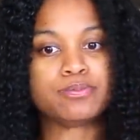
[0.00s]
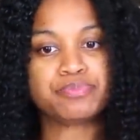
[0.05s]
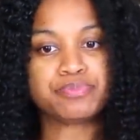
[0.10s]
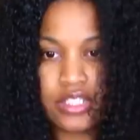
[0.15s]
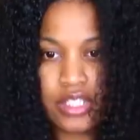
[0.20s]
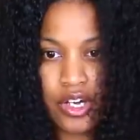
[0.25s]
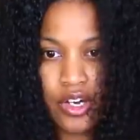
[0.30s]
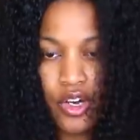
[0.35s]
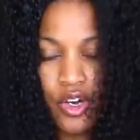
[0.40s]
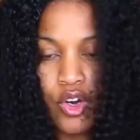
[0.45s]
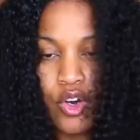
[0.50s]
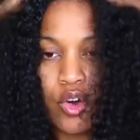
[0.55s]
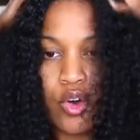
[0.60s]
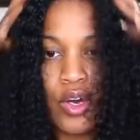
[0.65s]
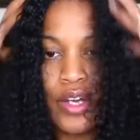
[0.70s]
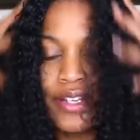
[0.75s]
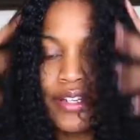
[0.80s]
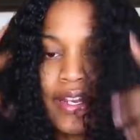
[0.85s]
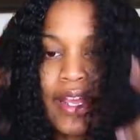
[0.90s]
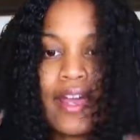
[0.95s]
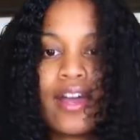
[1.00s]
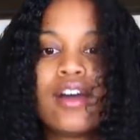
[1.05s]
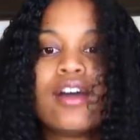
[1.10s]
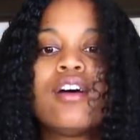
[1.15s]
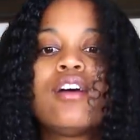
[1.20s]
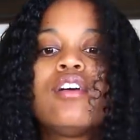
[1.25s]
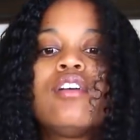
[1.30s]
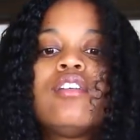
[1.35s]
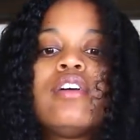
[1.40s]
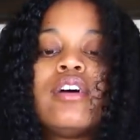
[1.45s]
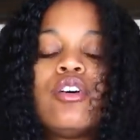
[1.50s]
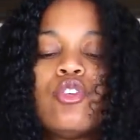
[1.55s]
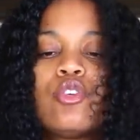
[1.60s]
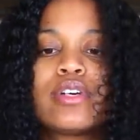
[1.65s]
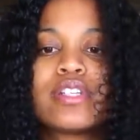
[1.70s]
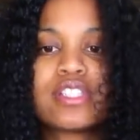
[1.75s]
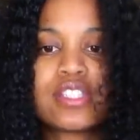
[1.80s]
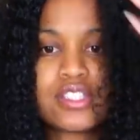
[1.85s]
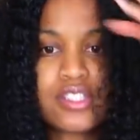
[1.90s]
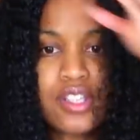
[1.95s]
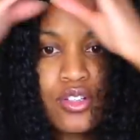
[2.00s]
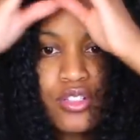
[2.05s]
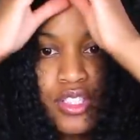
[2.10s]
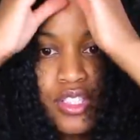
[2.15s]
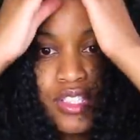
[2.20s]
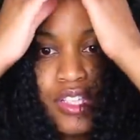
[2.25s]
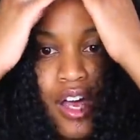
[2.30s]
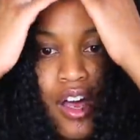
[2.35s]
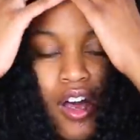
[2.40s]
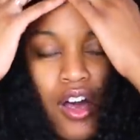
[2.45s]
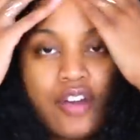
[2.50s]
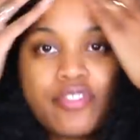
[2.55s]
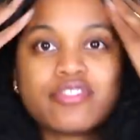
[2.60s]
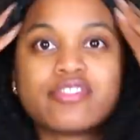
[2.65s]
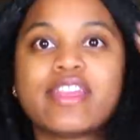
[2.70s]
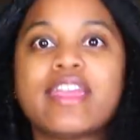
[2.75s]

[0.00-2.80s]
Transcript: So now, oh, it's so soft.